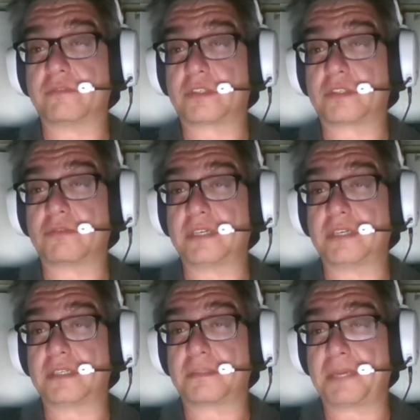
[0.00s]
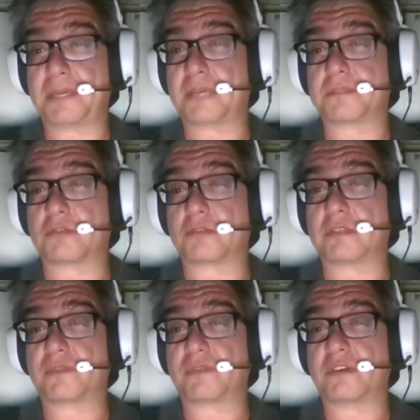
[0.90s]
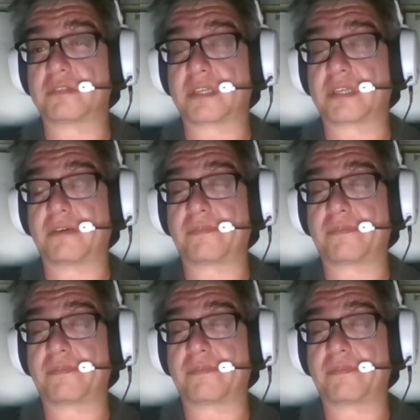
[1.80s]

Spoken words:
stories, make up stories for yourself.